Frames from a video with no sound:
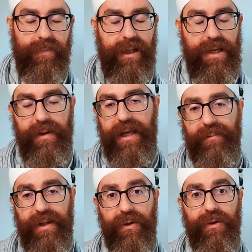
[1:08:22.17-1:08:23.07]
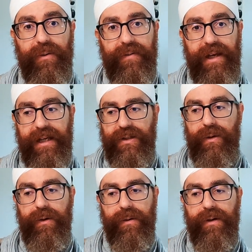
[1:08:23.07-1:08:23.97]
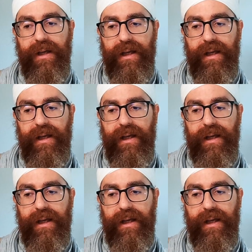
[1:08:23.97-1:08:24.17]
he became the guru, the next guru.